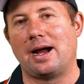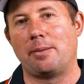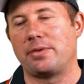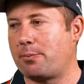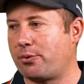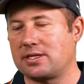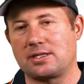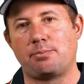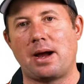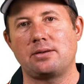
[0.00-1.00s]
they press
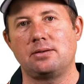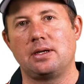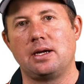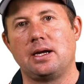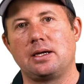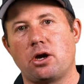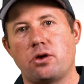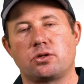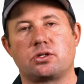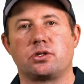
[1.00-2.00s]
the button, it
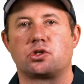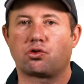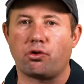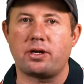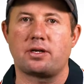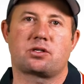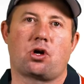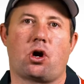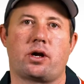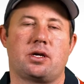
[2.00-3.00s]
goes onto the screen
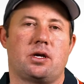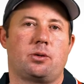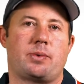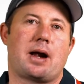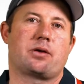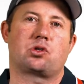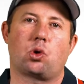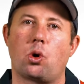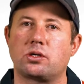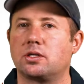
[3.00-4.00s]
inside, you'll be able to
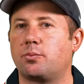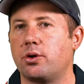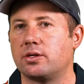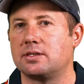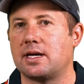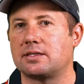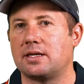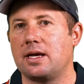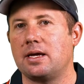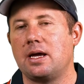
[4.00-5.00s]
talk to the person that's
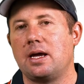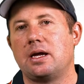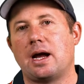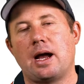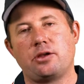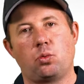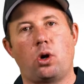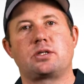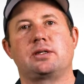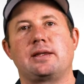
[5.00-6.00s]
there. You
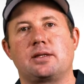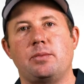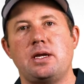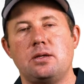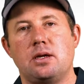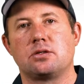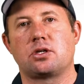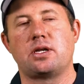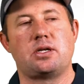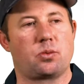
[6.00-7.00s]
want to let them in, so
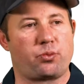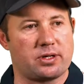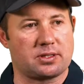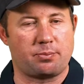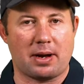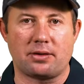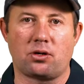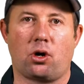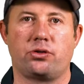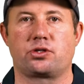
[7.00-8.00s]
then you can press the button
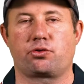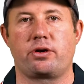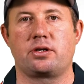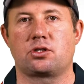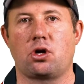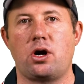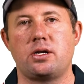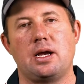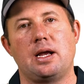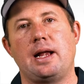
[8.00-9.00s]
on the screen inside,
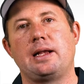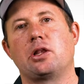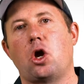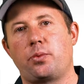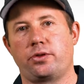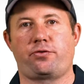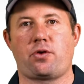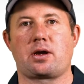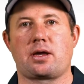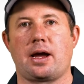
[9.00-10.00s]
it'll open the
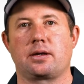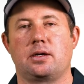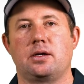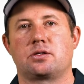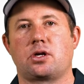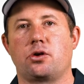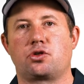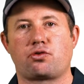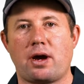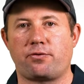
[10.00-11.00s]
front gate. So
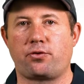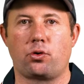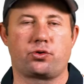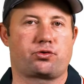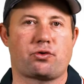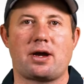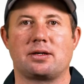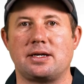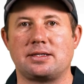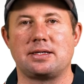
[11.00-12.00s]
straightforward, straight and
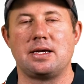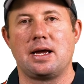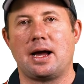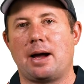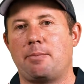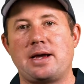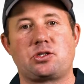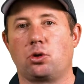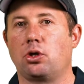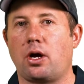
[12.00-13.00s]
easy, makes
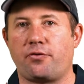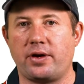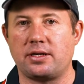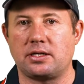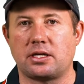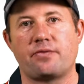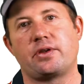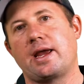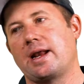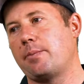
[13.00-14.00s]
your life easy. You don't have to
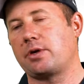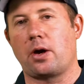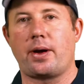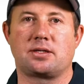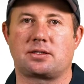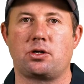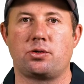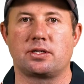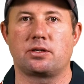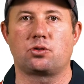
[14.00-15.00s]
get up and go out and see
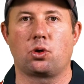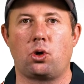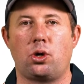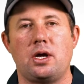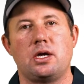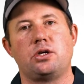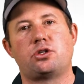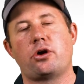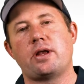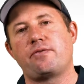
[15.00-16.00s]
who's at the door. You
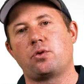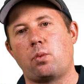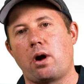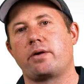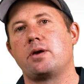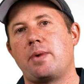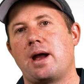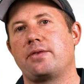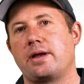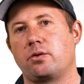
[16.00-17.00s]
don't have to worry
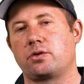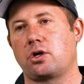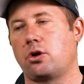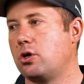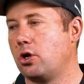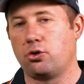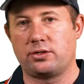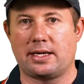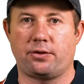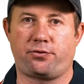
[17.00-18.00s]
about then also who's
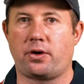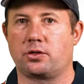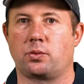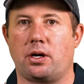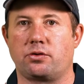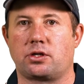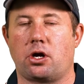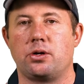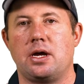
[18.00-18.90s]
out the front as well. So